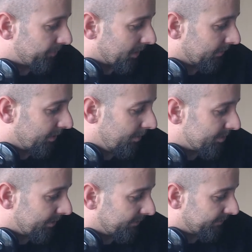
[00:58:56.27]
In terms
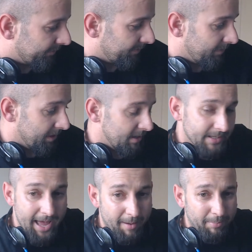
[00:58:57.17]
of these
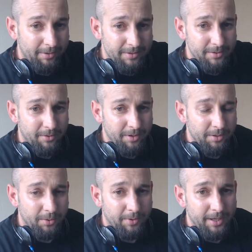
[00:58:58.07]
apples, or are you
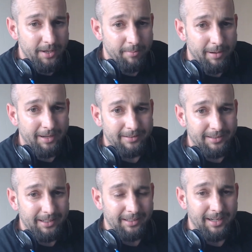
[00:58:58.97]
talking about
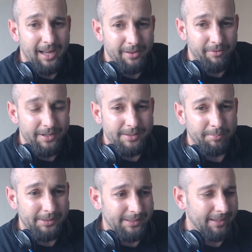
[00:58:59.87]
like other
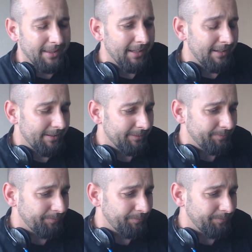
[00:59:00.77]
recipes? I think,